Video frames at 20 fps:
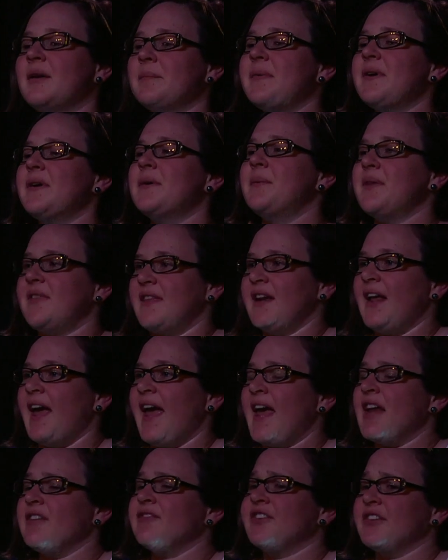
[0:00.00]
up with an
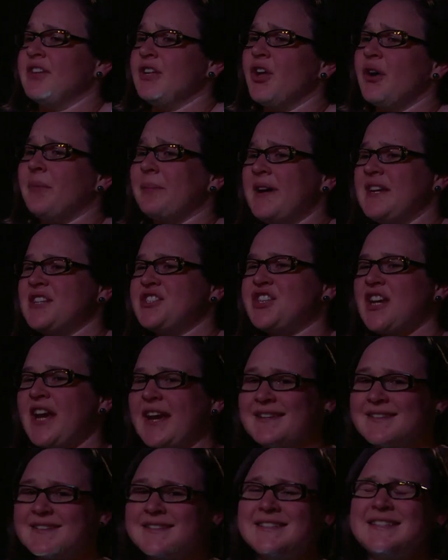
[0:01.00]
anvil on my
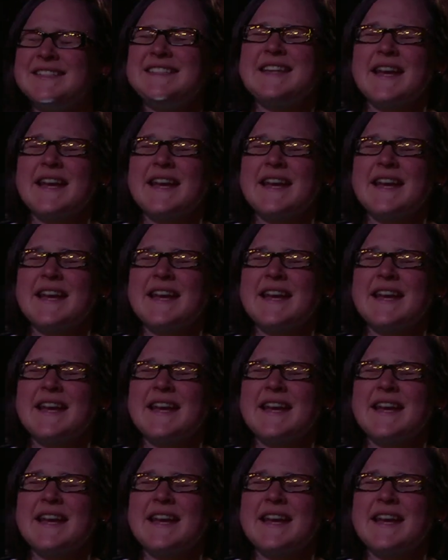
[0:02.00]
chest,